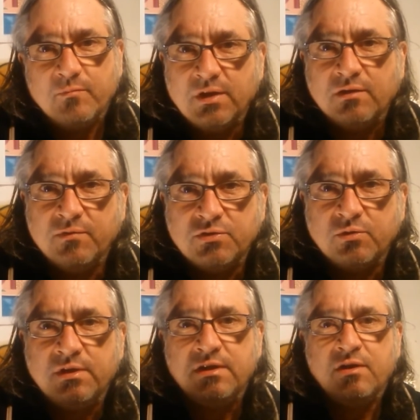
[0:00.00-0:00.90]

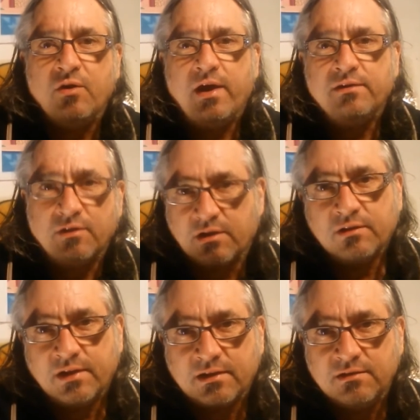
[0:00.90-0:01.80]
individual ego and their
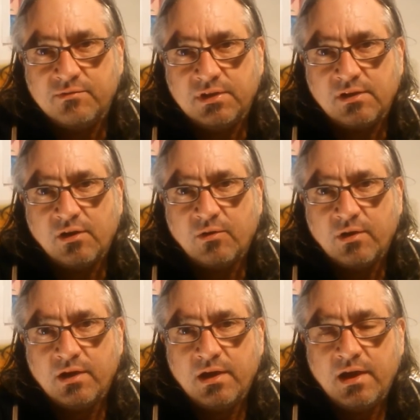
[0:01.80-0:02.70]
collective ego.